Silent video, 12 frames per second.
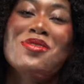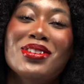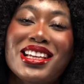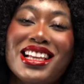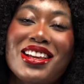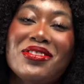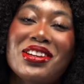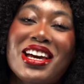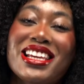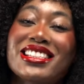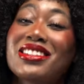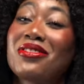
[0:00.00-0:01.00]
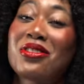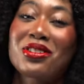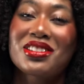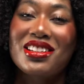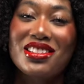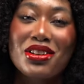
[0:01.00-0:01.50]
But I love you guys, and of
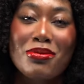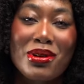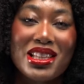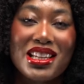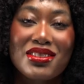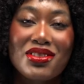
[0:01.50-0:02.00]
course, I'll see you in my next